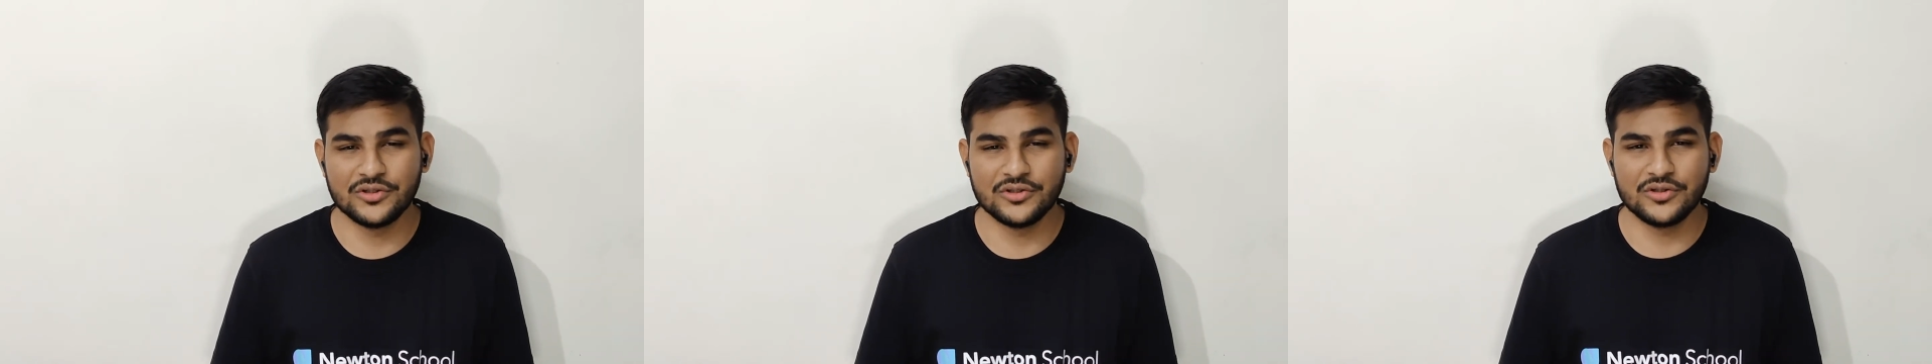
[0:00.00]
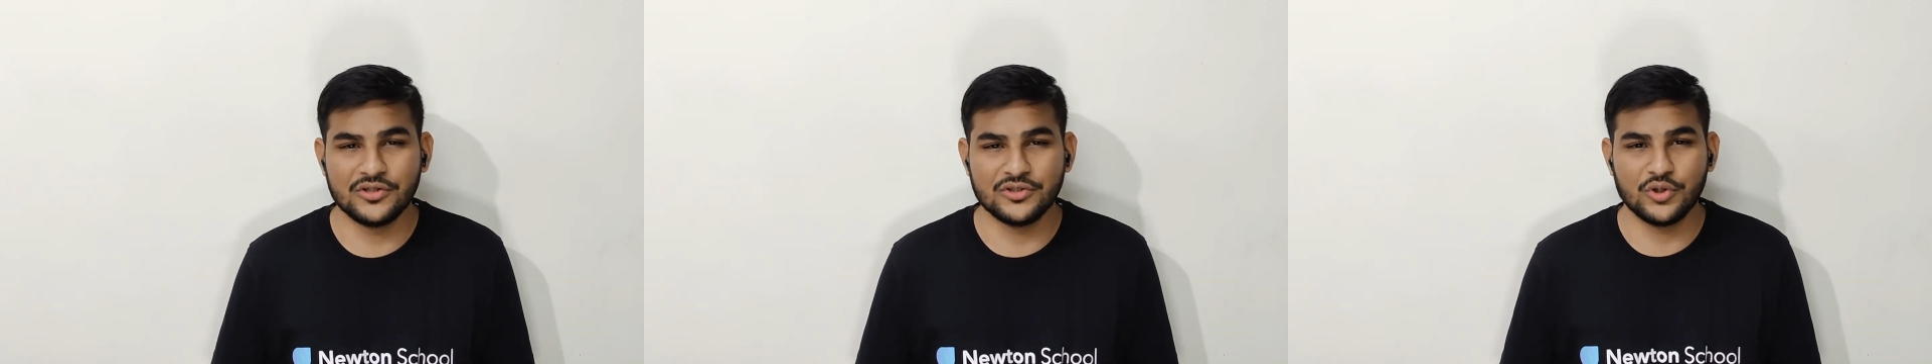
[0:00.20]

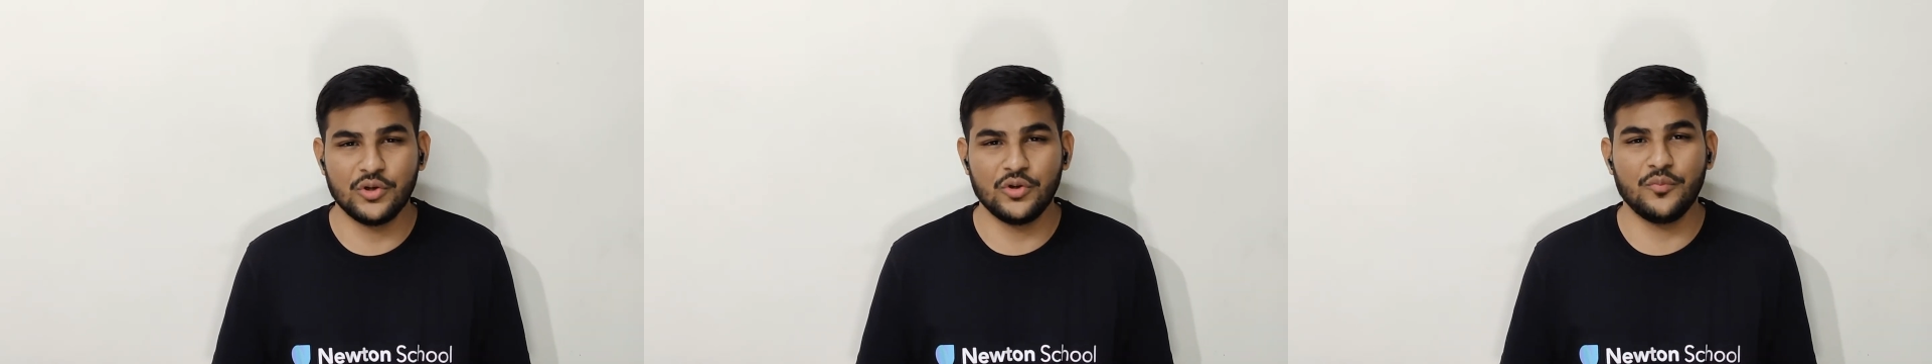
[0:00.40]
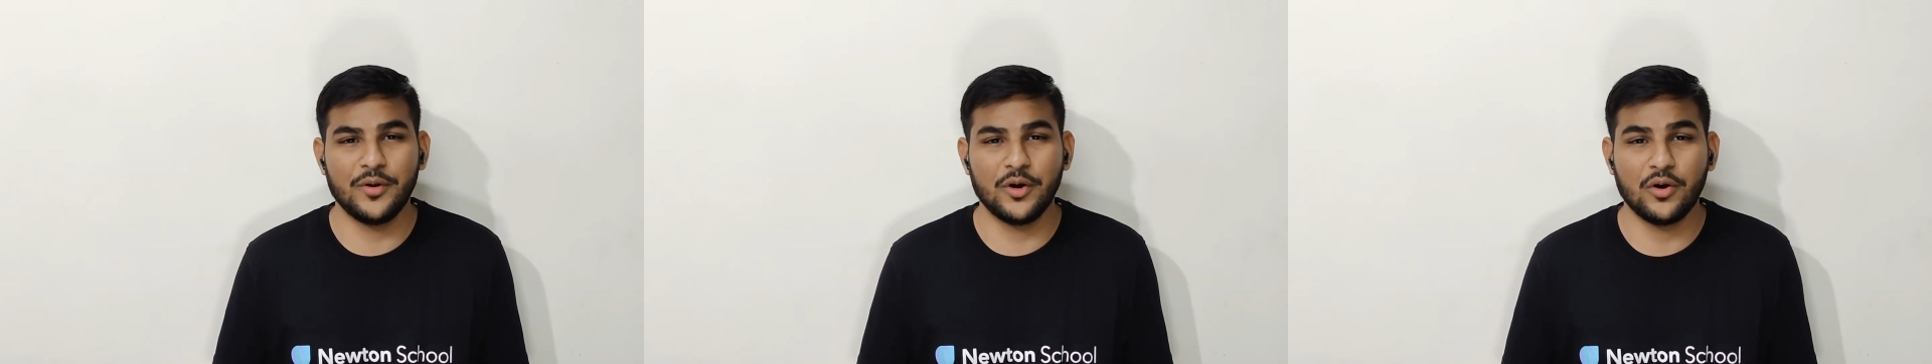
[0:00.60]
assure
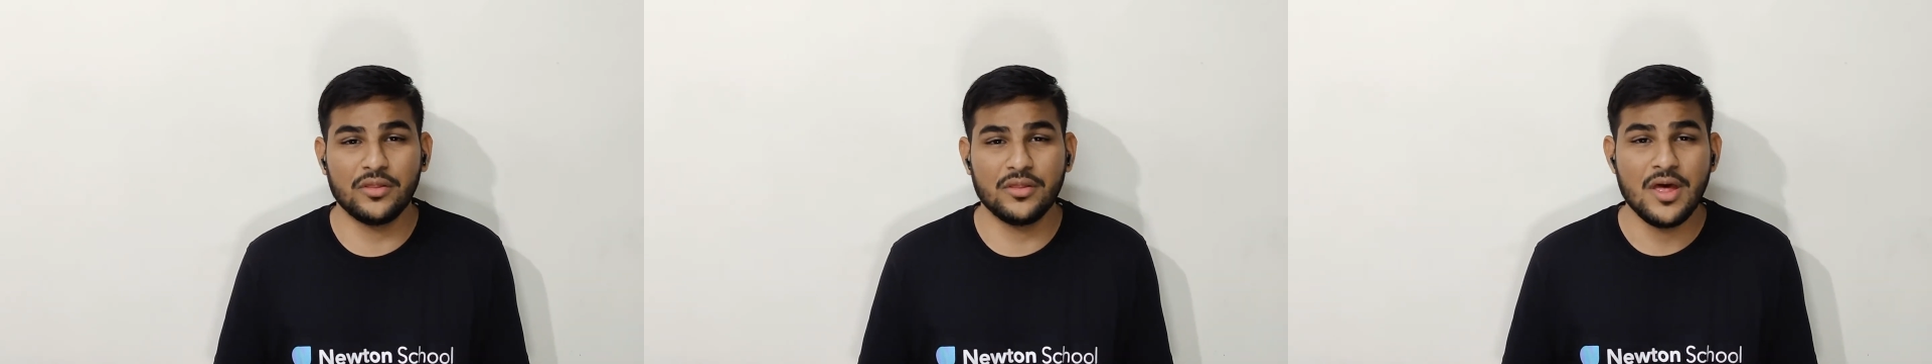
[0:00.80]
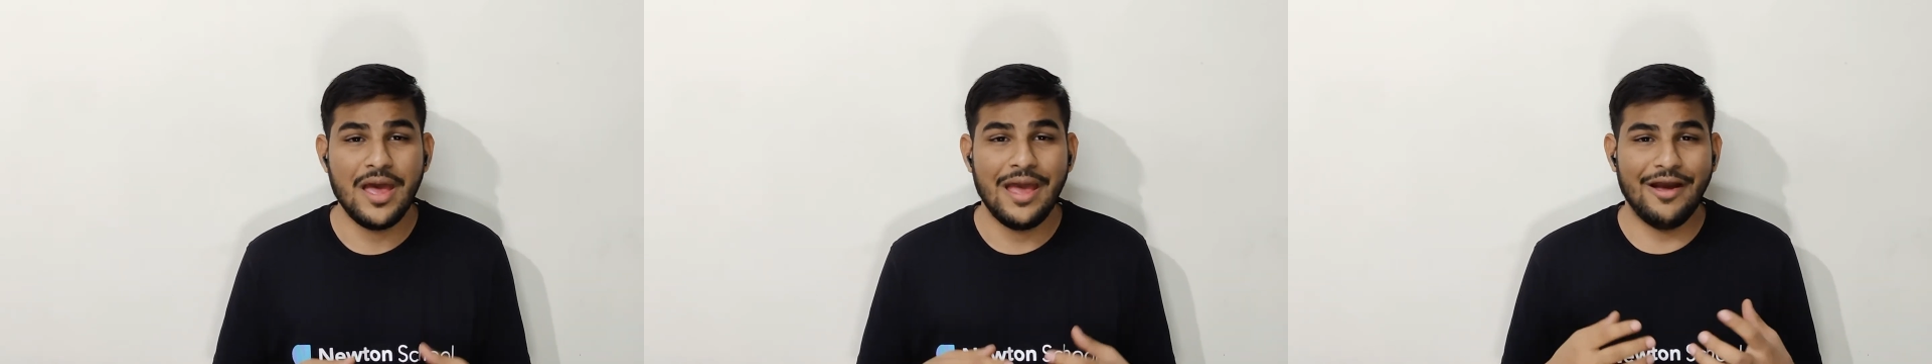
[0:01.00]
you, because
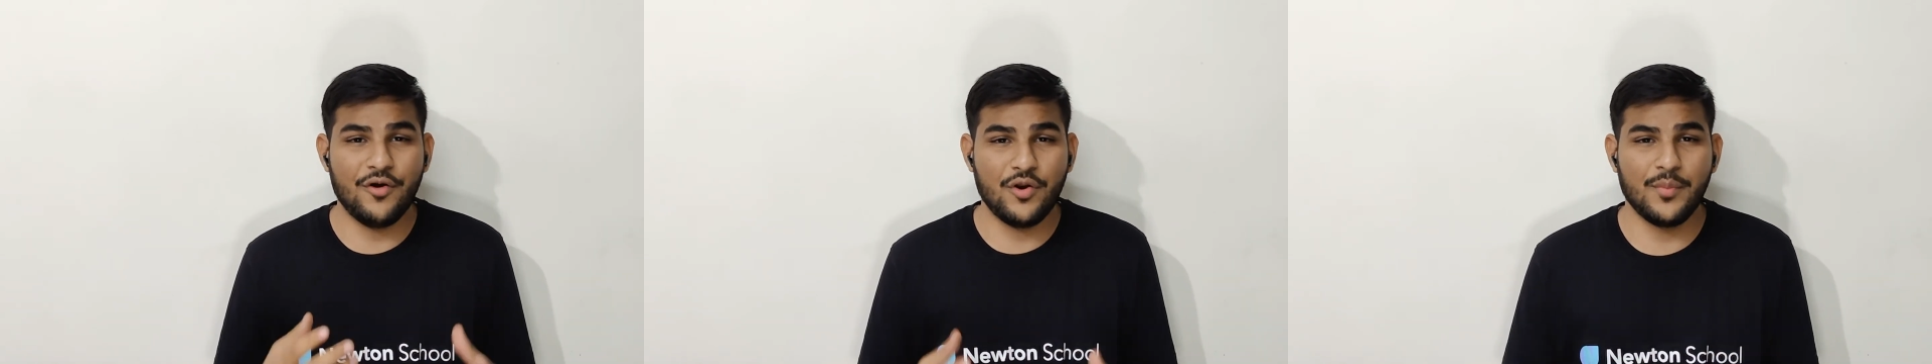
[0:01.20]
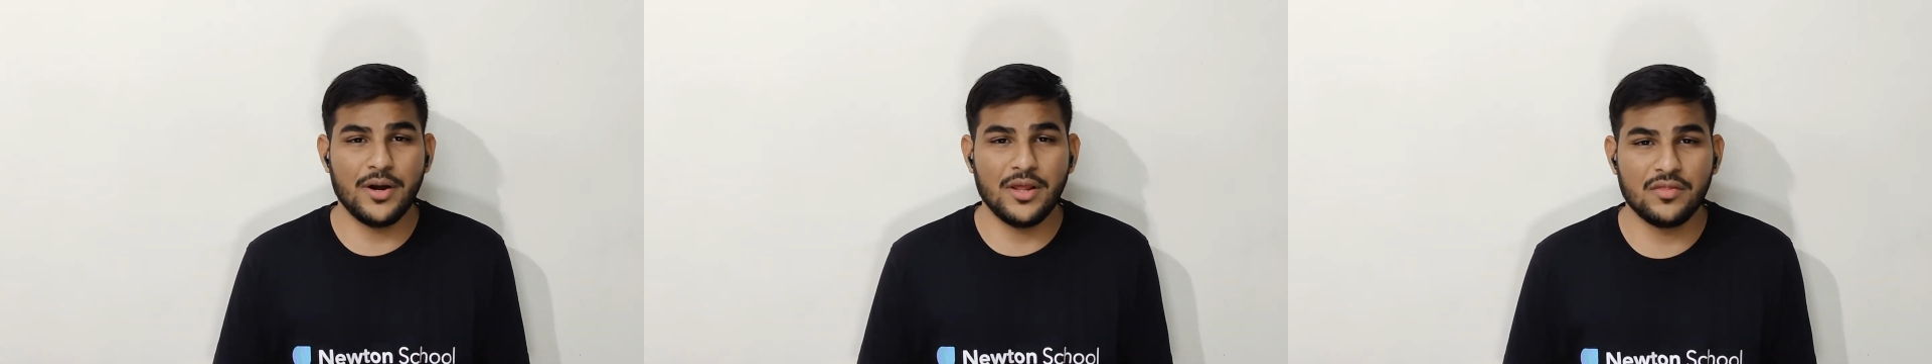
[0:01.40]

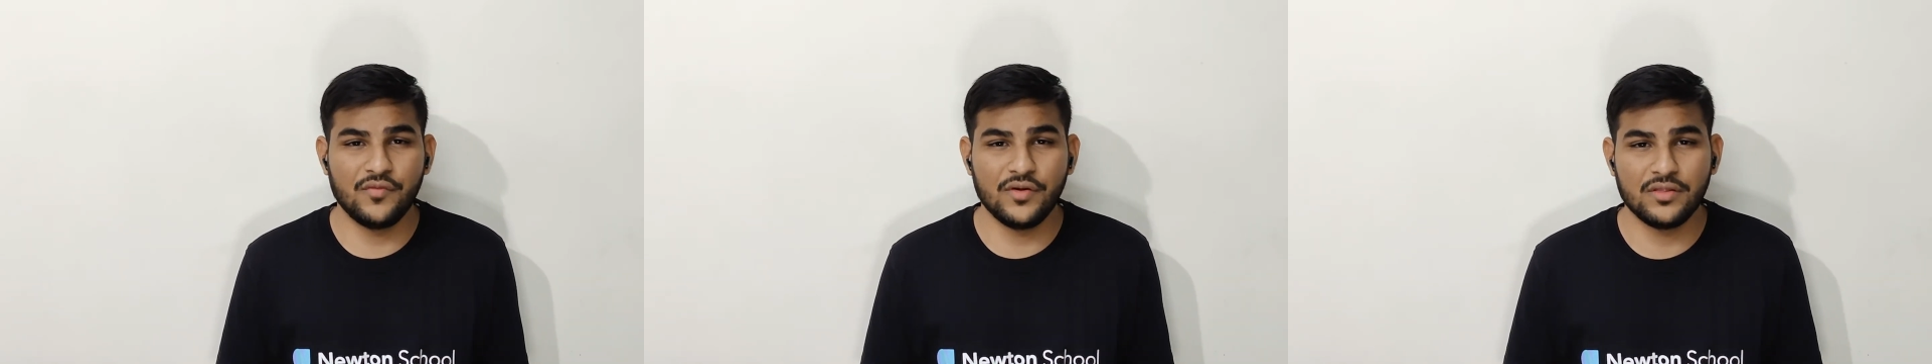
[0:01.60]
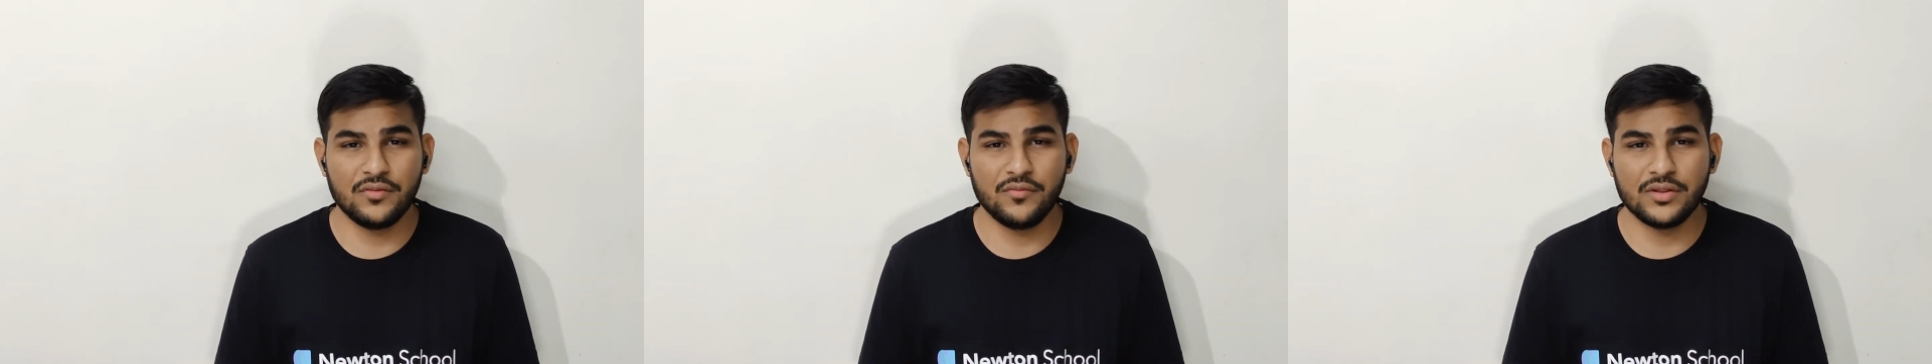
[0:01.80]
everybody is
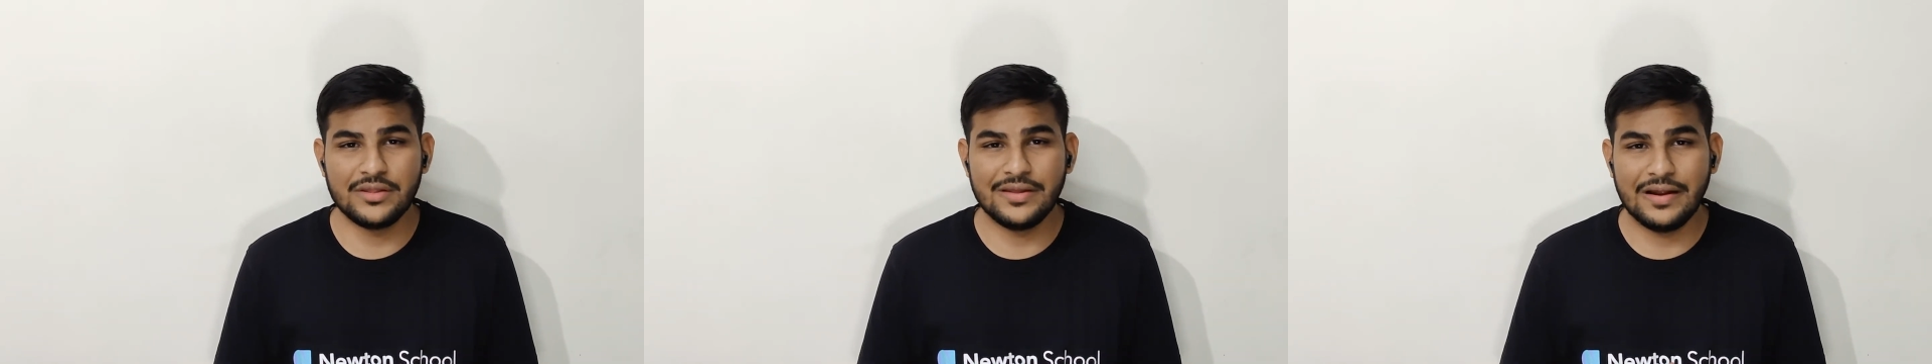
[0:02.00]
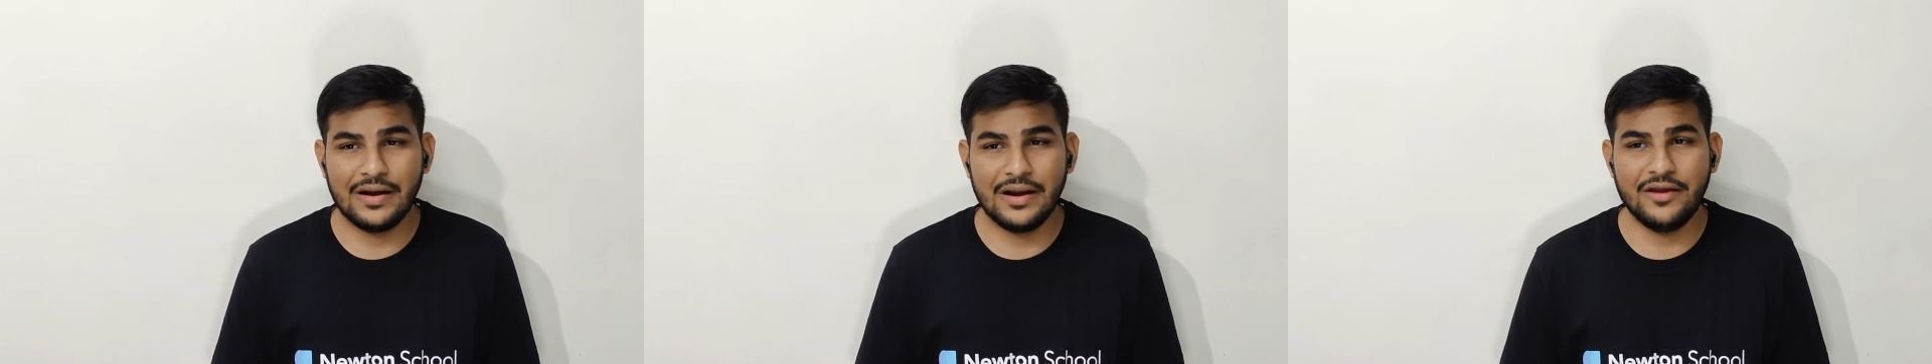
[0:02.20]
busy with
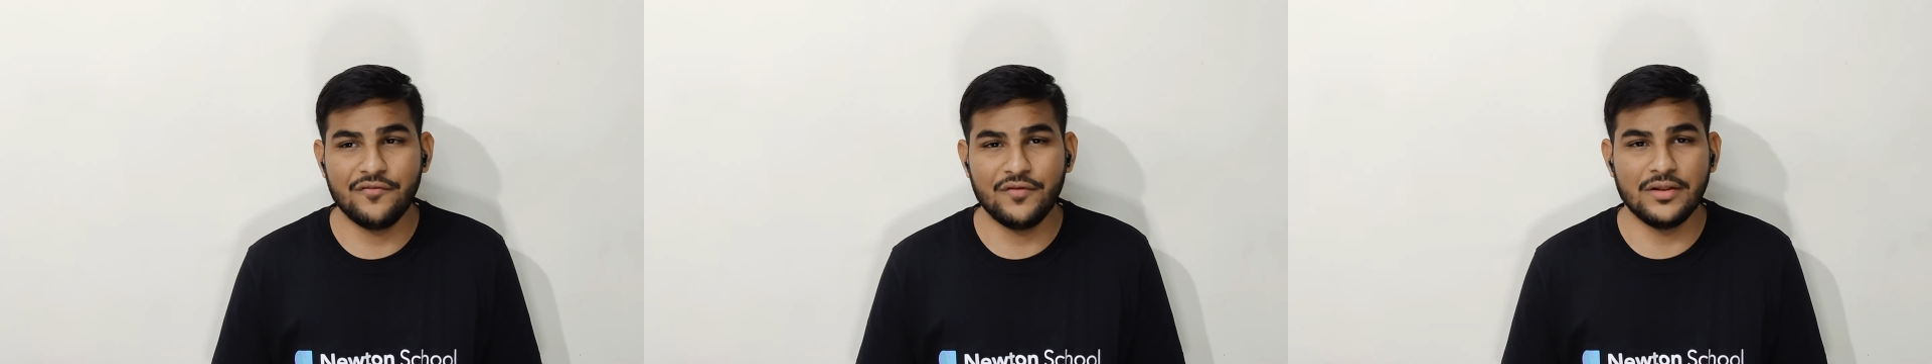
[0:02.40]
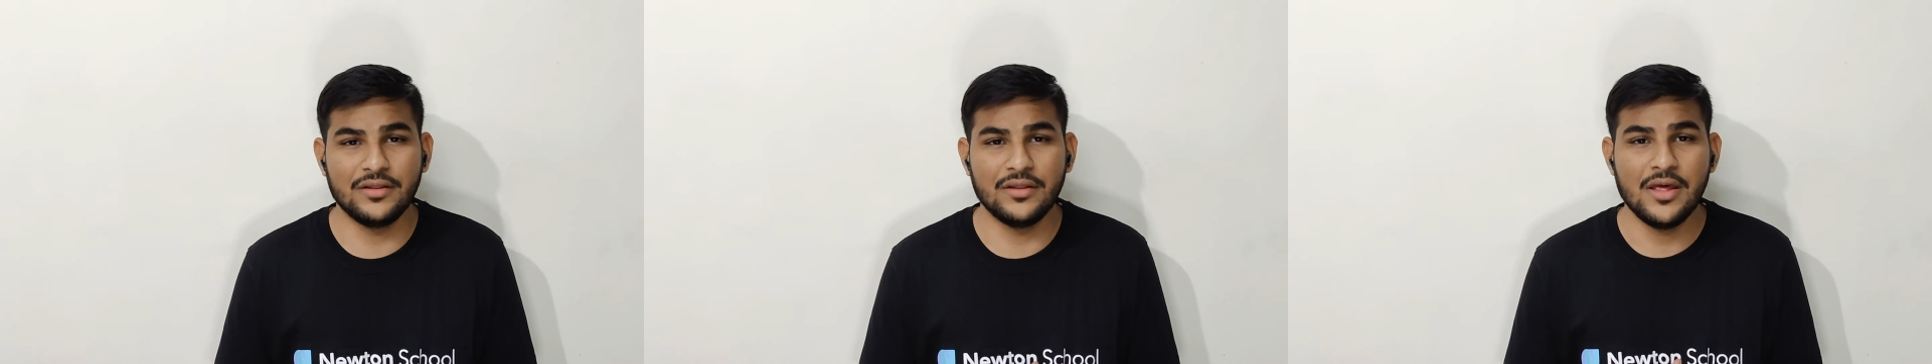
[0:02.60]
their life
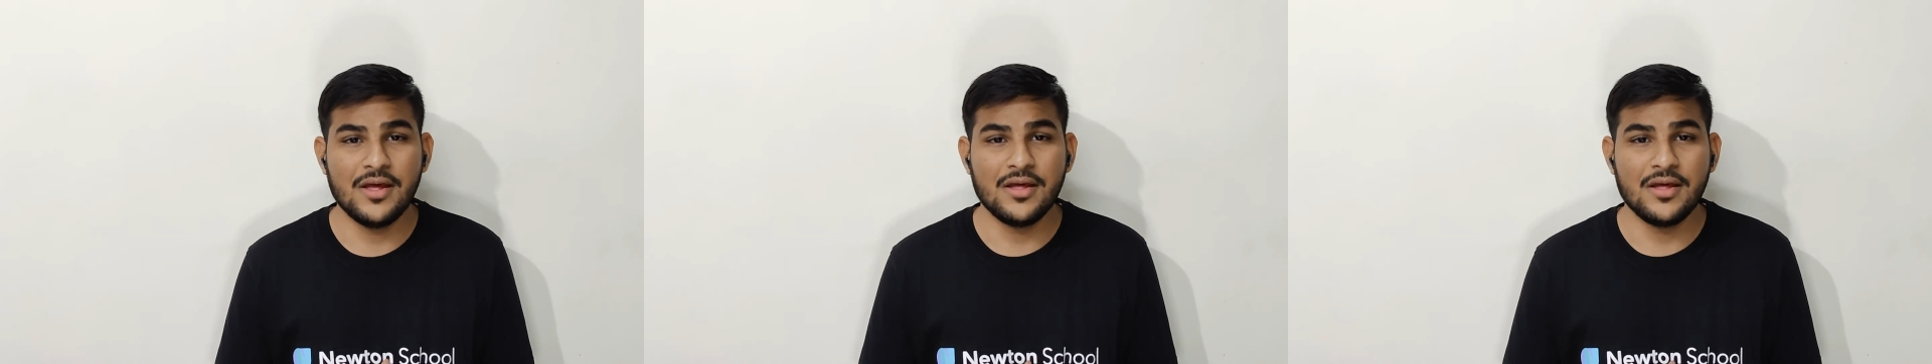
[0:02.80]
and